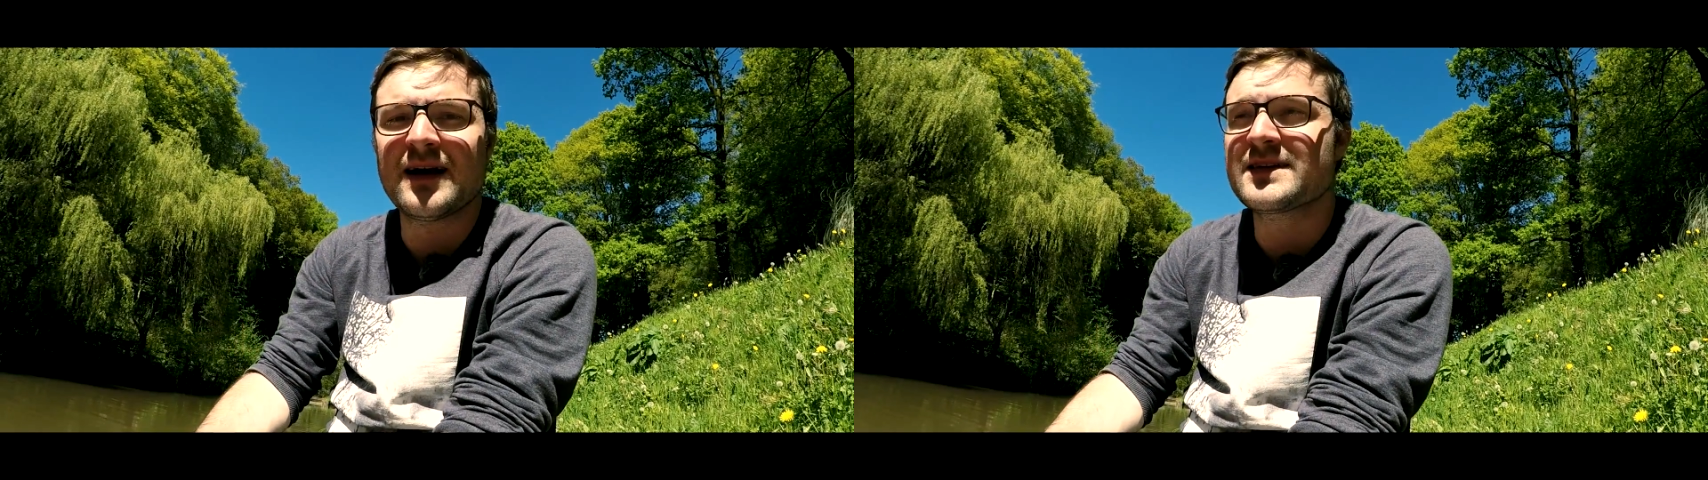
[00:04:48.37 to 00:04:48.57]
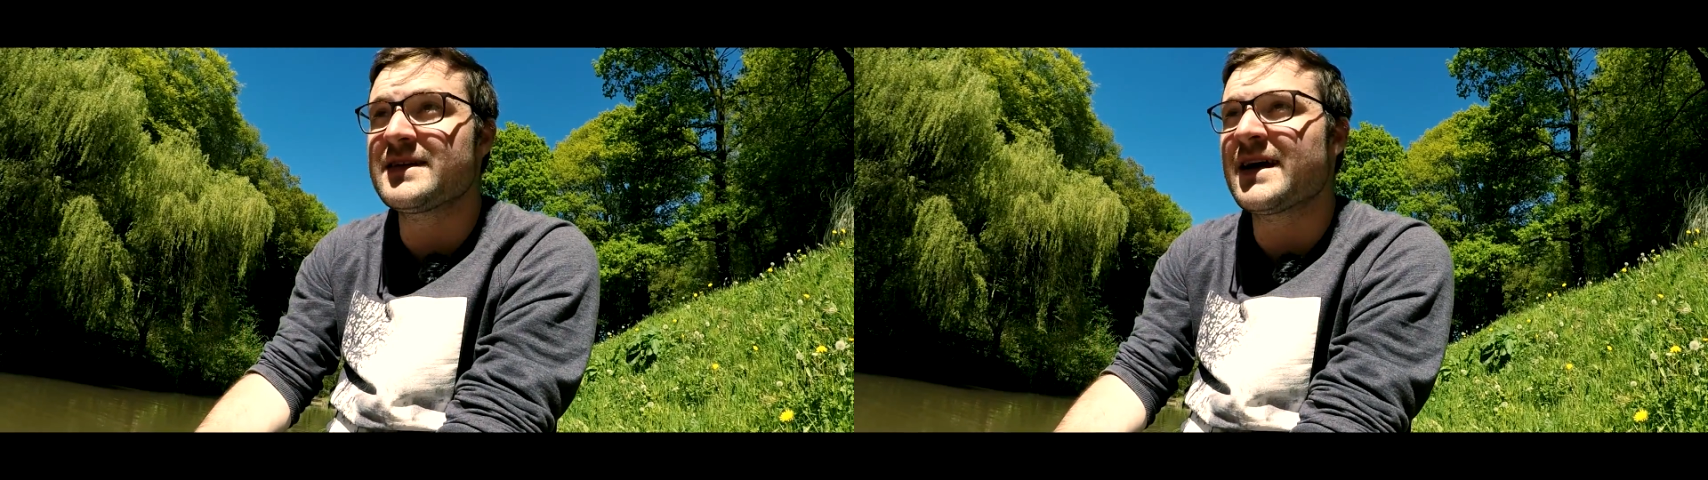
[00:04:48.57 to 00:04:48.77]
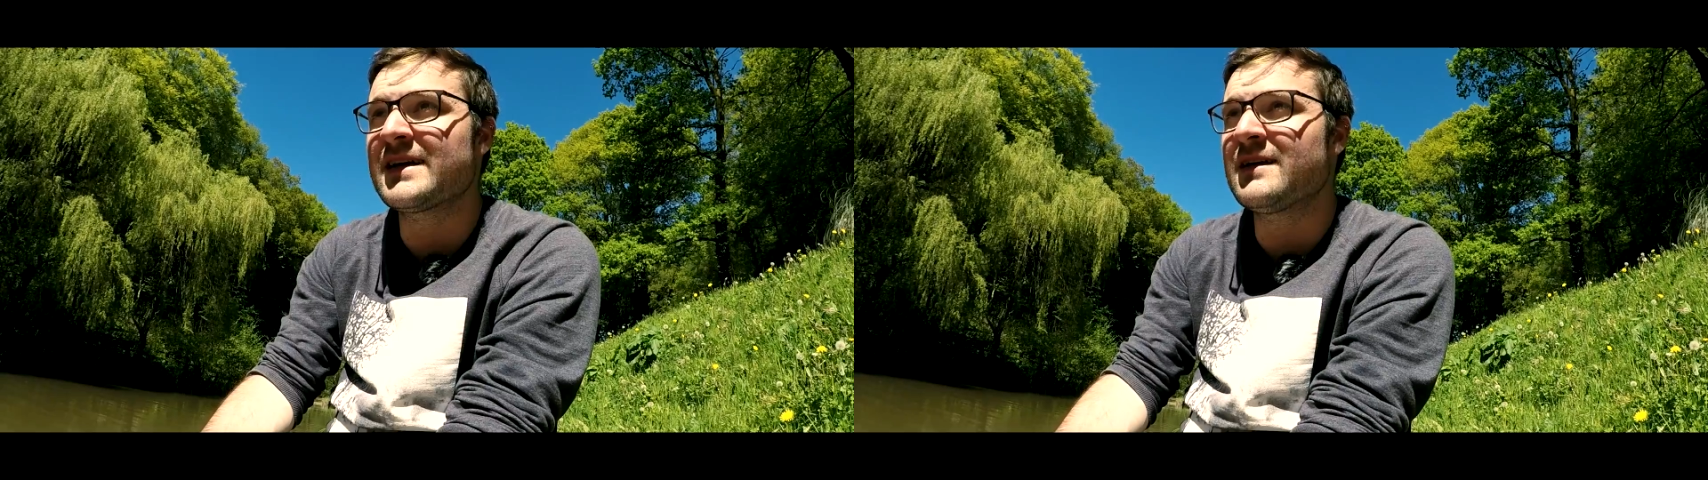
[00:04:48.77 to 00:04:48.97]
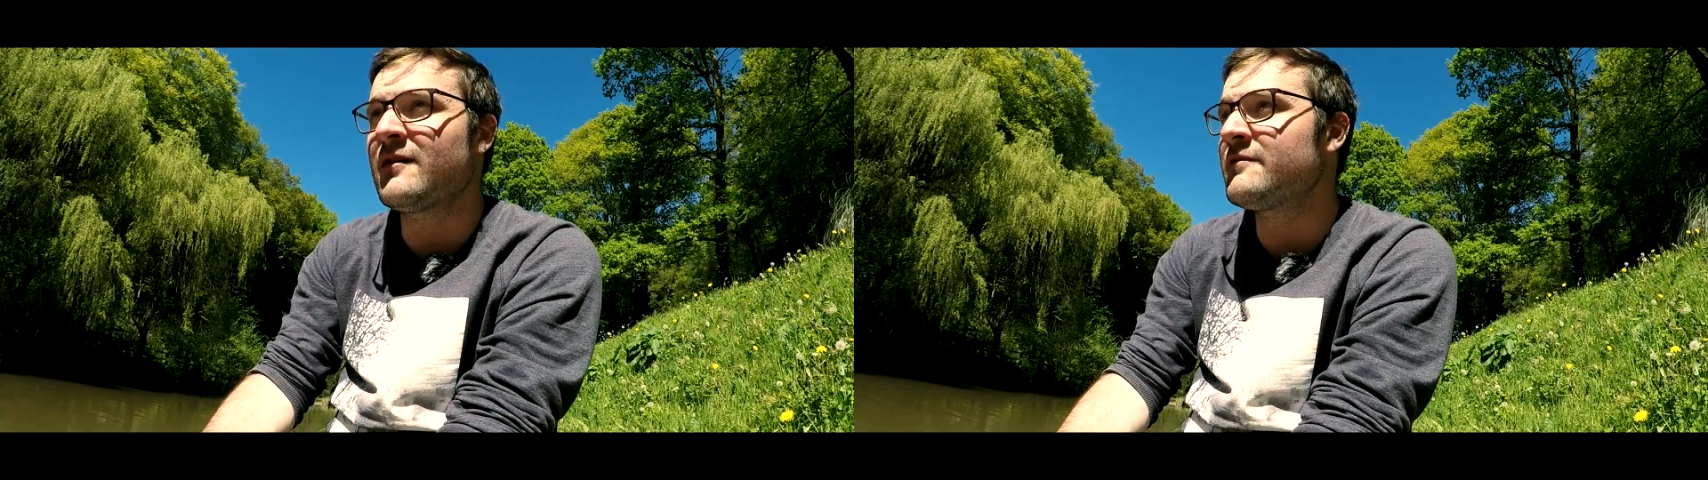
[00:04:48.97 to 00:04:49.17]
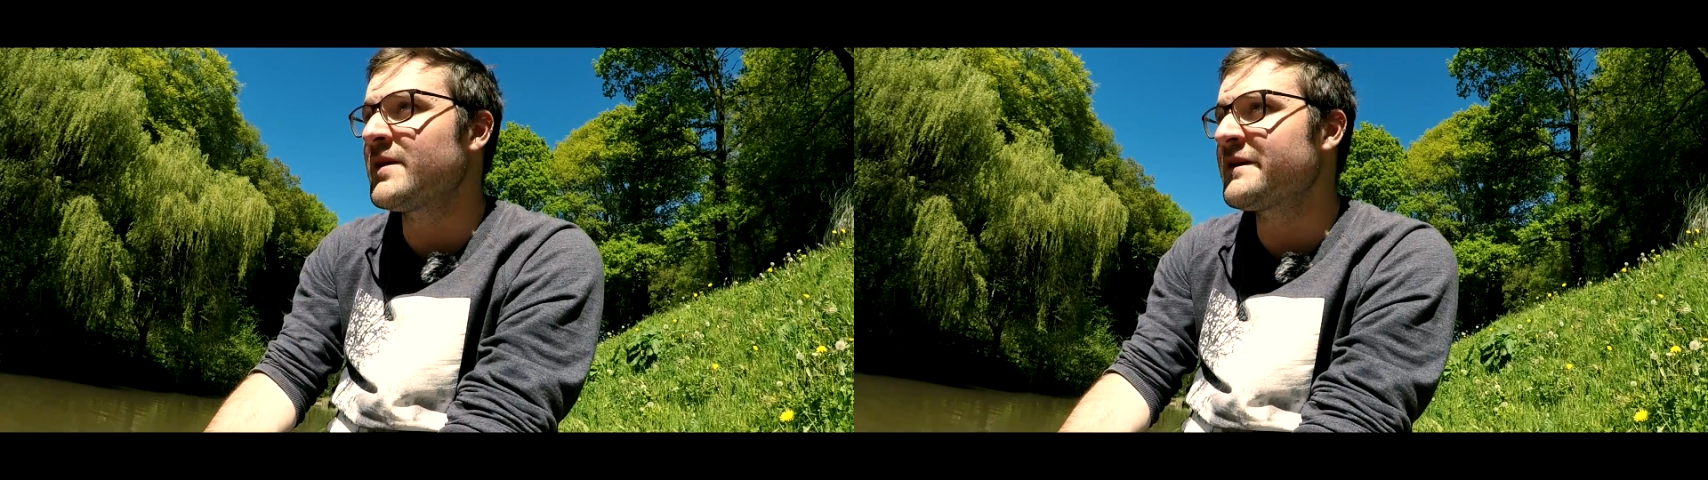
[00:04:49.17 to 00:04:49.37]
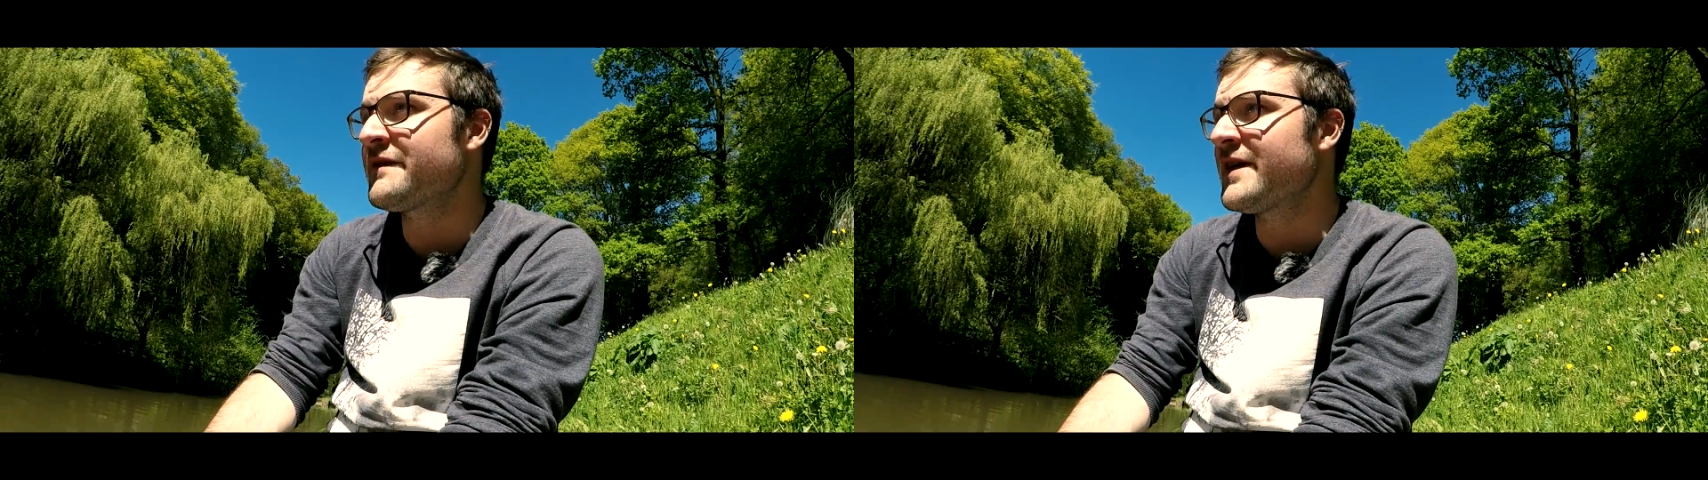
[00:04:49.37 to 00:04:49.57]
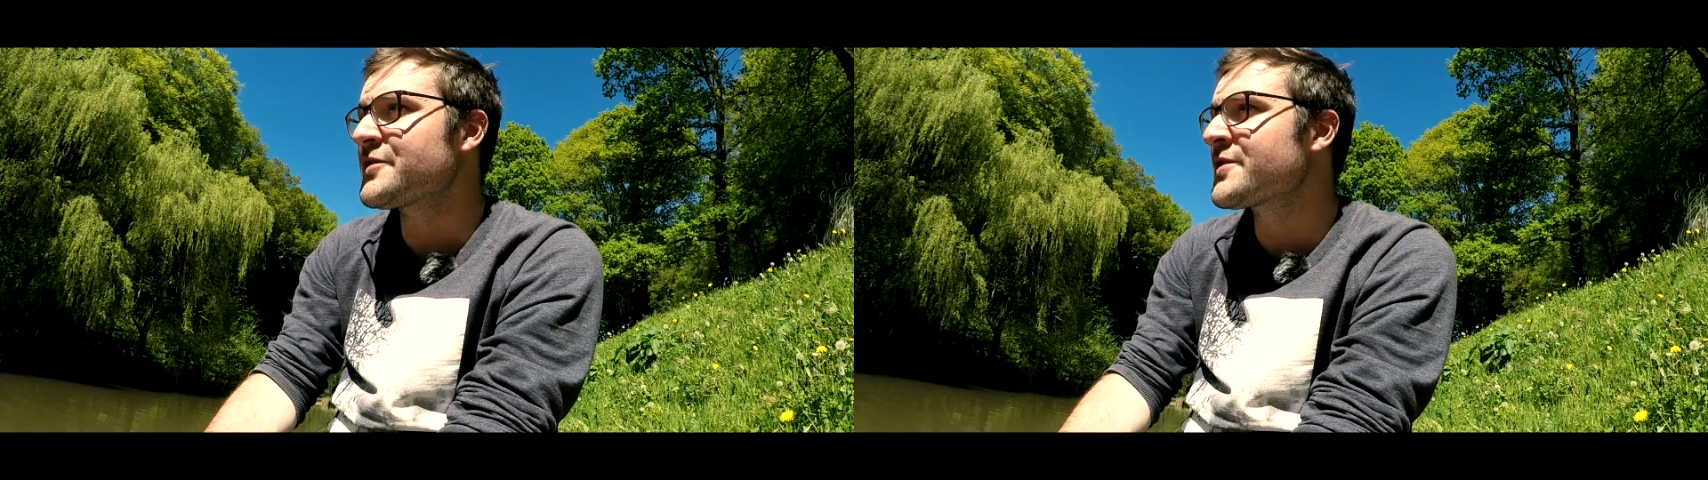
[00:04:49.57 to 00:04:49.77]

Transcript: actually had a lot of my fish.